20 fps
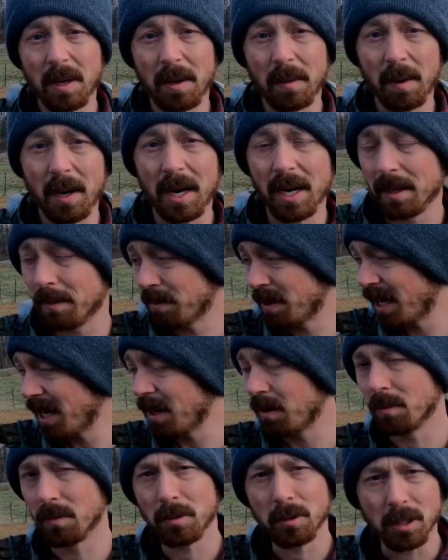all right, but I
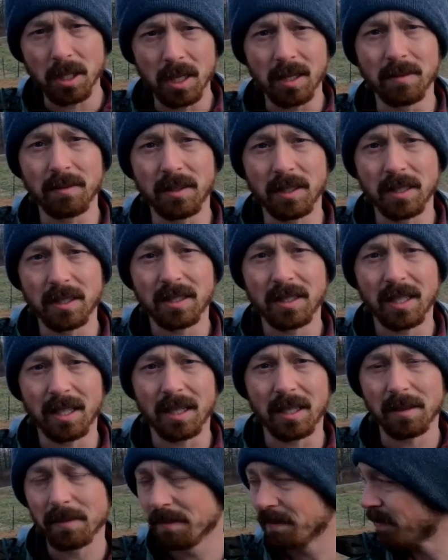don't love this
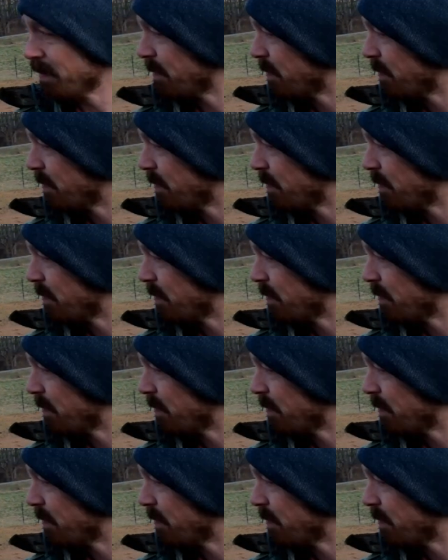setup.